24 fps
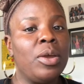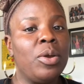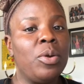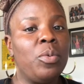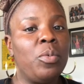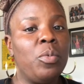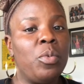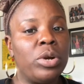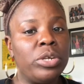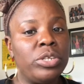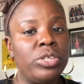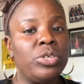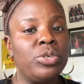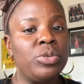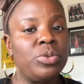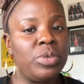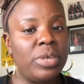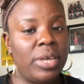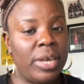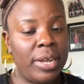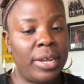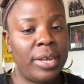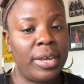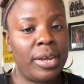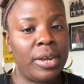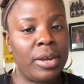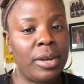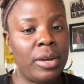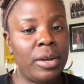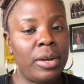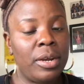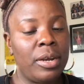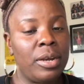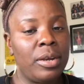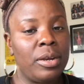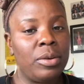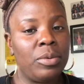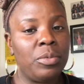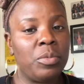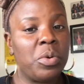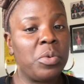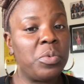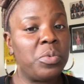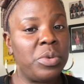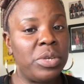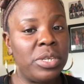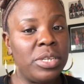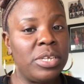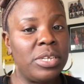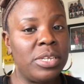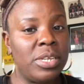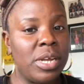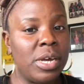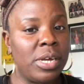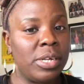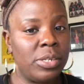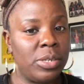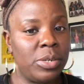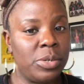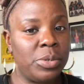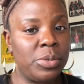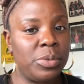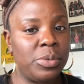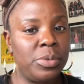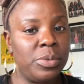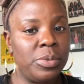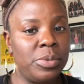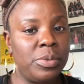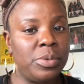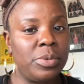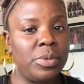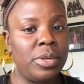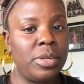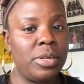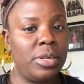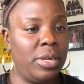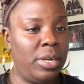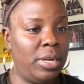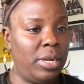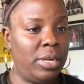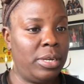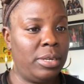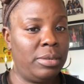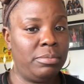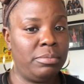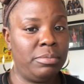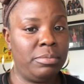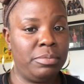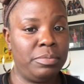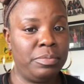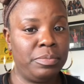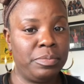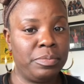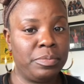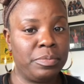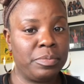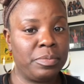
once you get here, what we did not know, um,